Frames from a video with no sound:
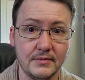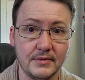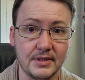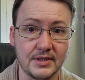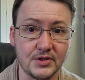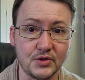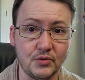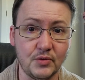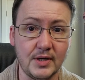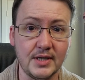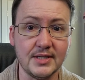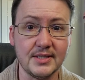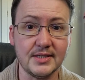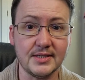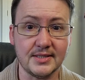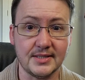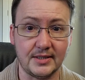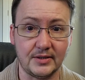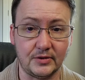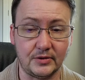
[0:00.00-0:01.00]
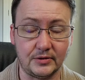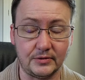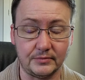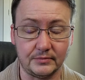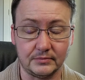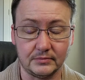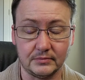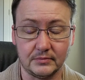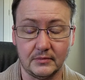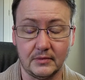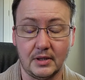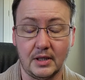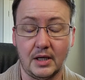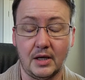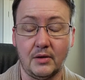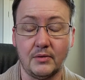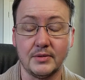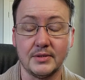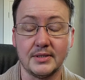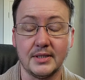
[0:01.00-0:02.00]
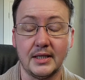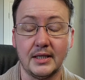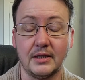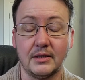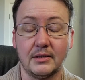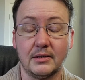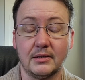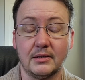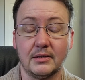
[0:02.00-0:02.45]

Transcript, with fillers: this crisis center. I was like,